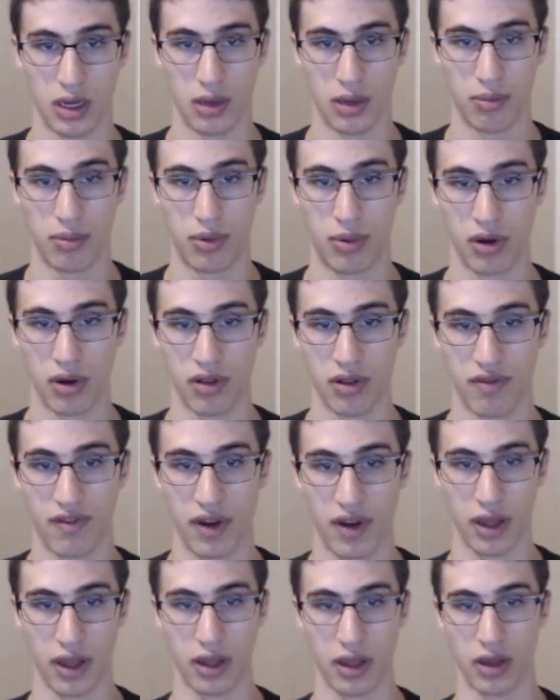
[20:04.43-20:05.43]
part of the
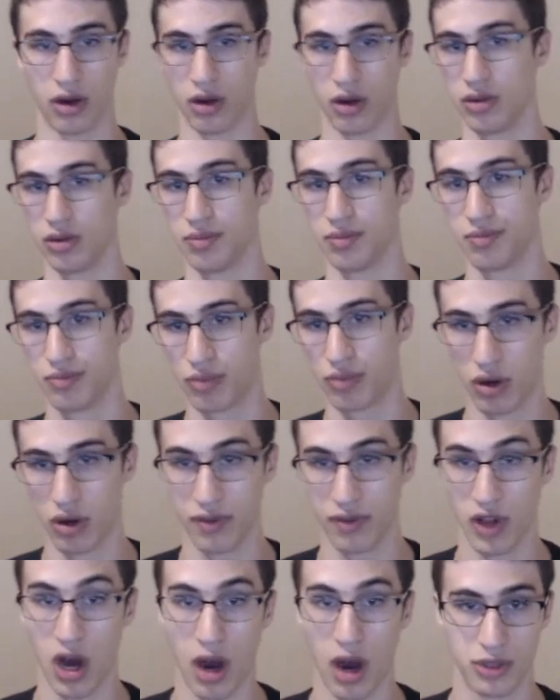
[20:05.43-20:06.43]
fight, or part of
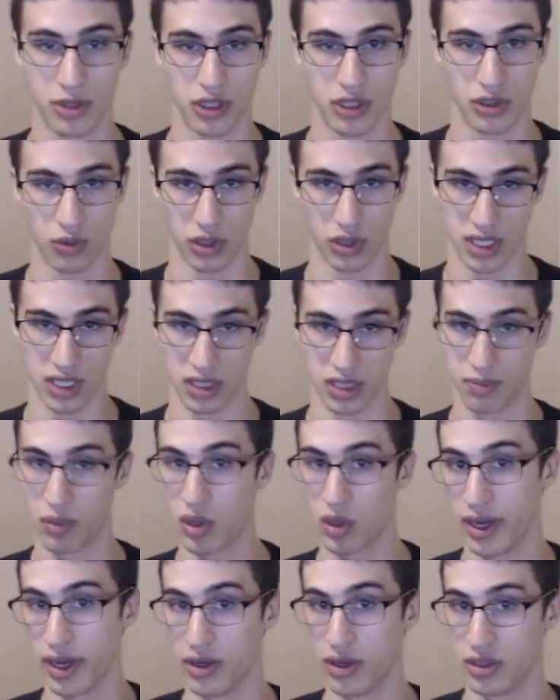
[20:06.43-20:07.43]
the options where it says
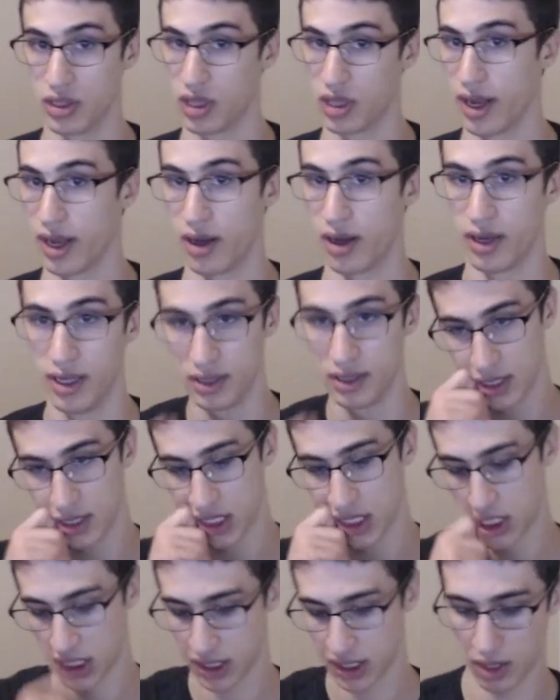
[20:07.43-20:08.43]
player delay on
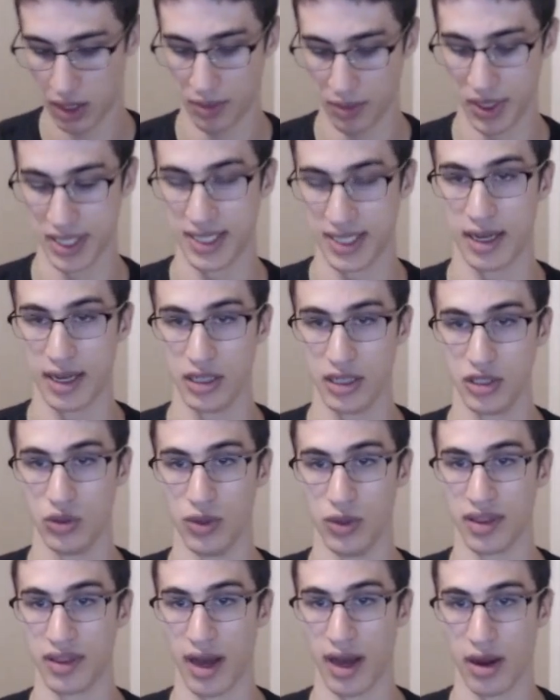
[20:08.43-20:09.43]
instance, and I'm going to set it to
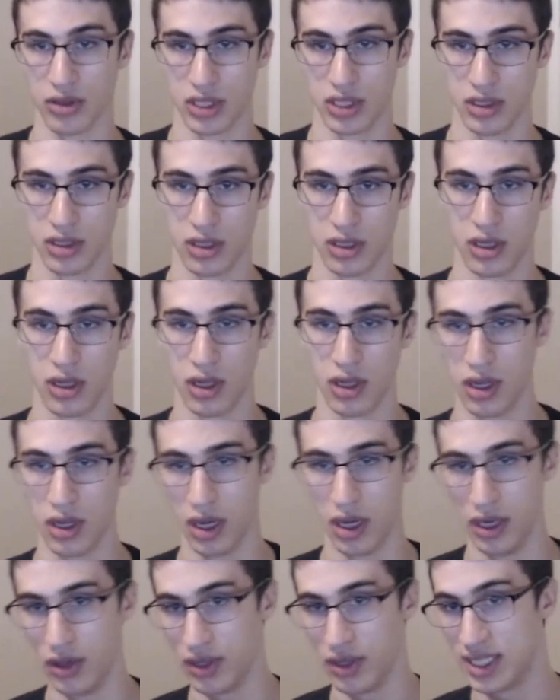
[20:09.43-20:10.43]
1000.
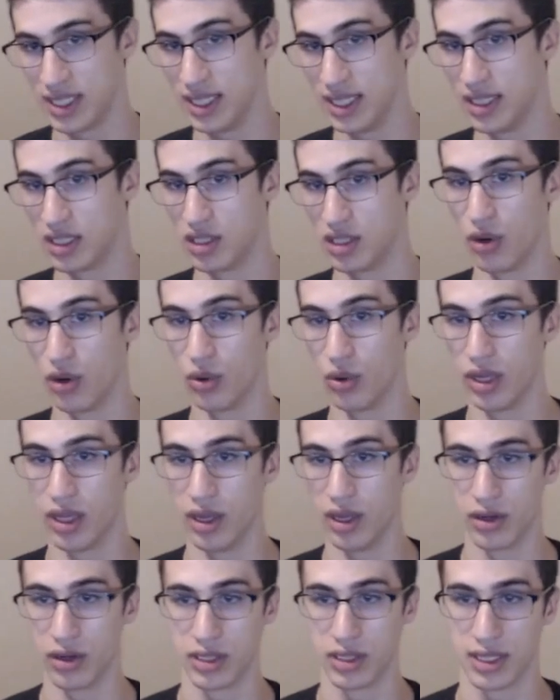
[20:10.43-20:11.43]
And you can see this note
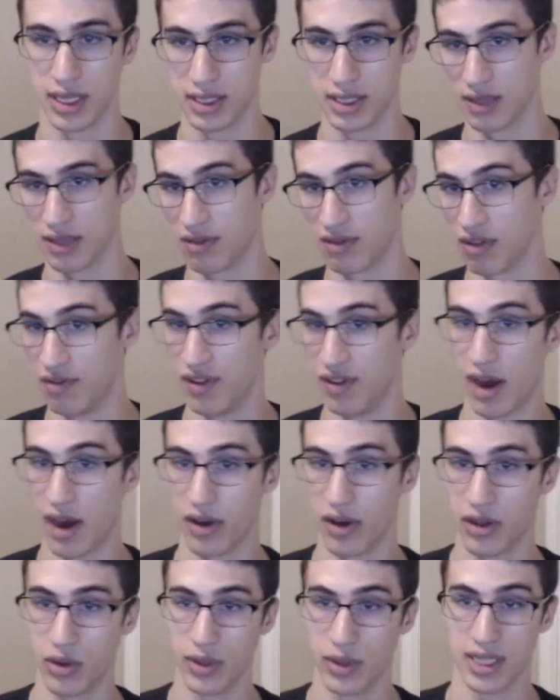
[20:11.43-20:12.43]
here says if the
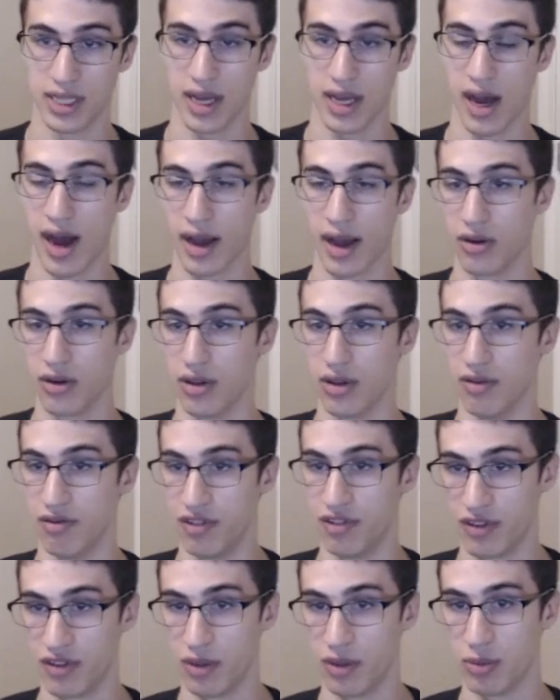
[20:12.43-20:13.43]
value is higher than
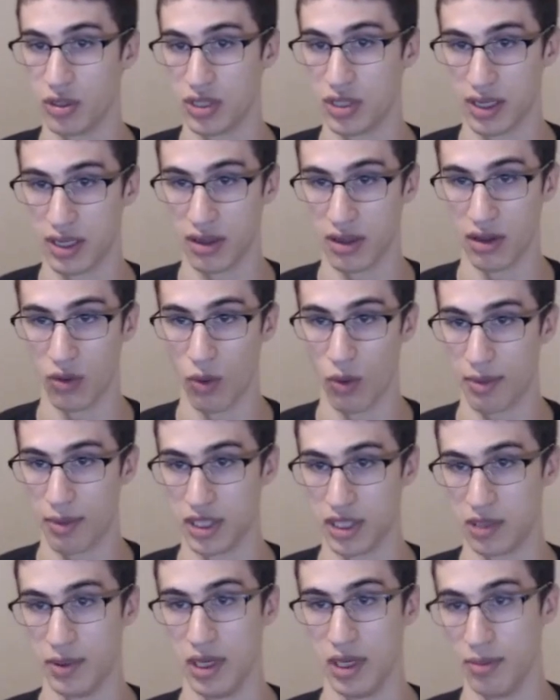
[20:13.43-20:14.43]
50% of the weapon
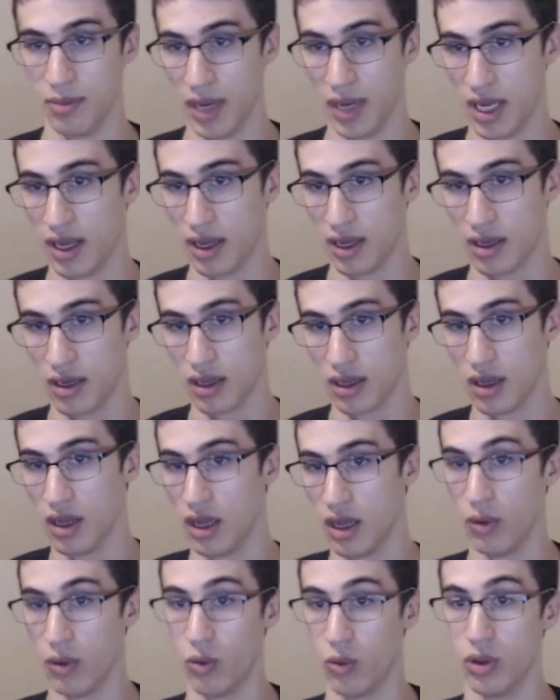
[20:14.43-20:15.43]
speed of the main hand,
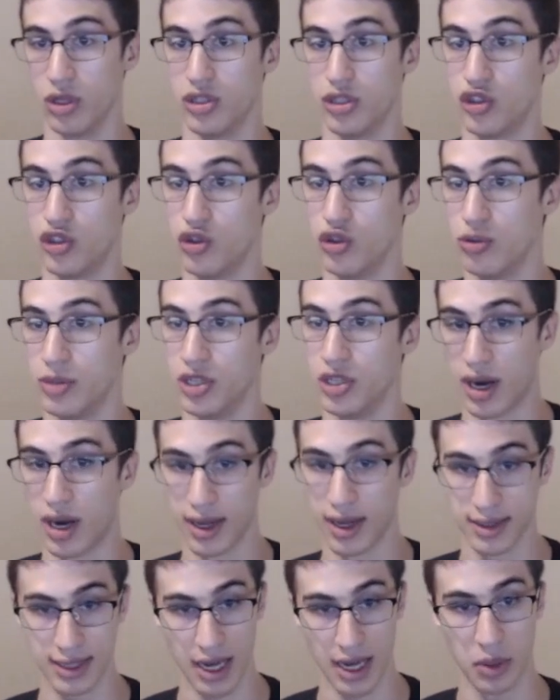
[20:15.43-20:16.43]
it will assume you're not
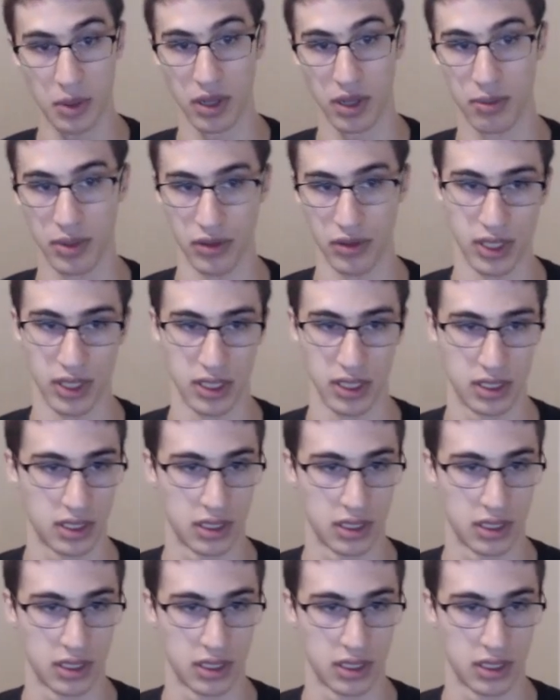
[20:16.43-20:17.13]
timing abilities.